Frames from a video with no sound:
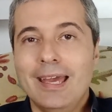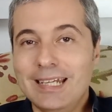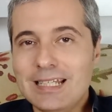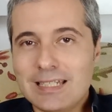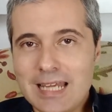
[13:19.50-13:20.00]

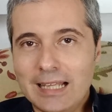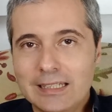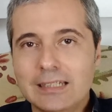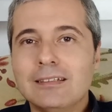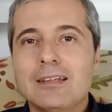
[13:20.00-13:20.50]
It is
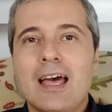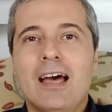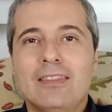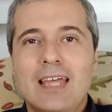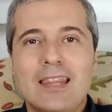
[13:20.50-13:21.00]
telling
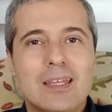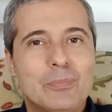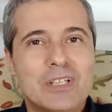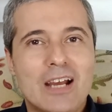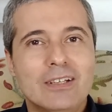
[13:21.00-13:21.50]
that the
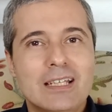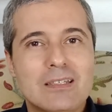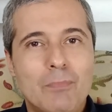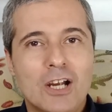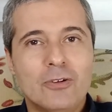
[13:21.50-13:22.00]

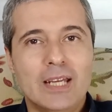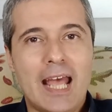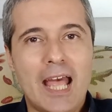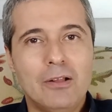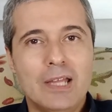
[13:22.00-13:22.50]
protagonist Margaret
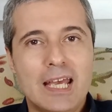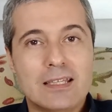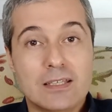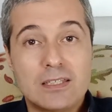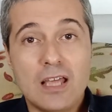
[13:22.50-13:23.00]
Hale
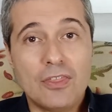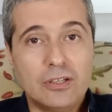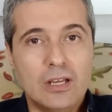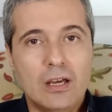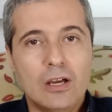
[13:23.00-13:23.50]
is a
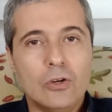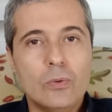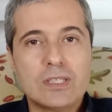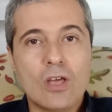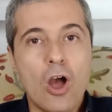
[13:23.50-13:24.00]
southerner
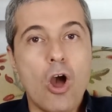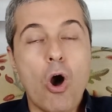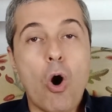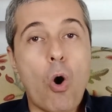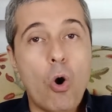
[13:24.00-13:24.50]
who is
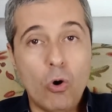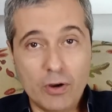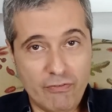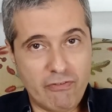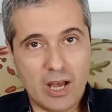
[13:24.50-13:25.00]

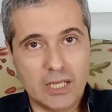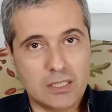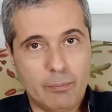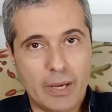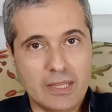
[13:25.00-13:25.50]

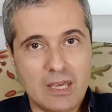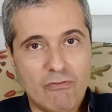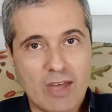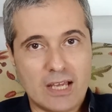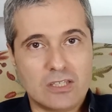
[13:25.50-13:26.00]
horrified by the
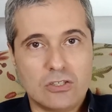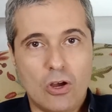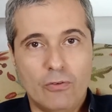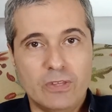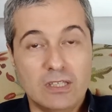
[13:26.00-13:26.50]
effects
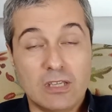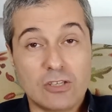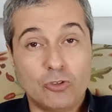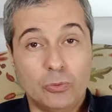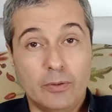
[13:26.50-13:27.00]
of the
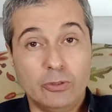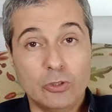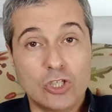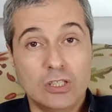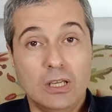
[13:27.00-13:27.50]
Industrial
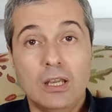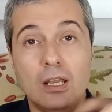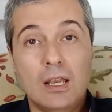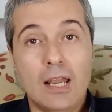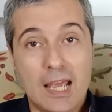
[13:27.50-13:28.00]
Revolution
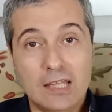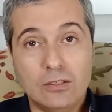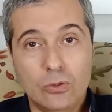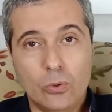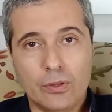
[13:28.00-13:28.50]
in
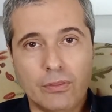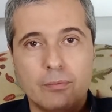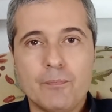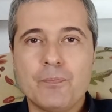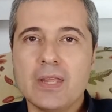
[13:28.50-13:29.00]
the north.
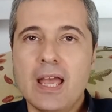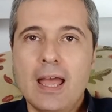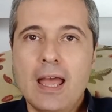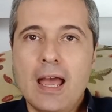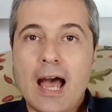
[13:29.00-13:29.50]

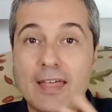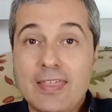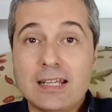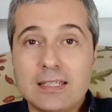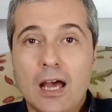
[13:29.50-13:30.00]

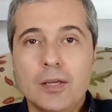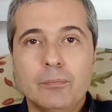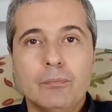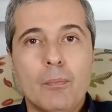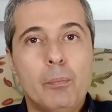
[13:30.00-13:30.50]
At that
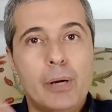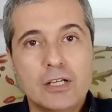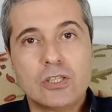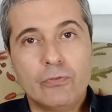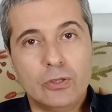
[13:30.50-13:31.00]
time,
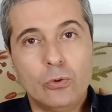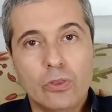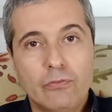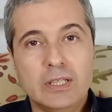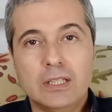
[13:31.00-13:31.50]
parts of the
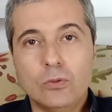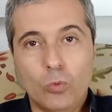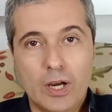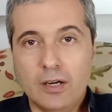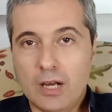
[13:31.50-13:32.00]
north of
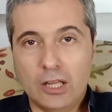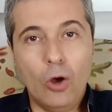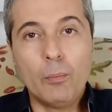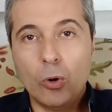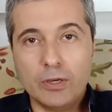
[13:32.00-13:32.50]
England were a
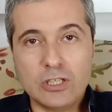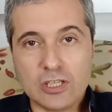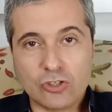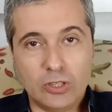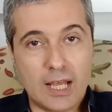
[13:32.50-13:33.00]
lot more
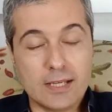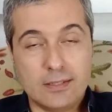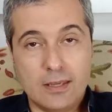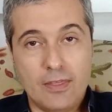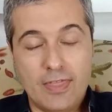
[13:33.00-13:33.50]

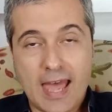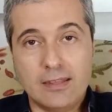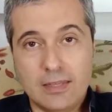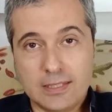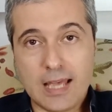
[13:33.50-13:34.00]
industrialized
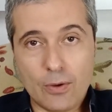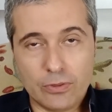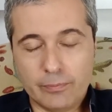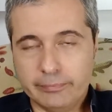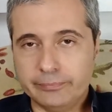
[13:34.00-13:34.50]
than the
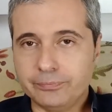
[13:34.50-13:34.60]
south.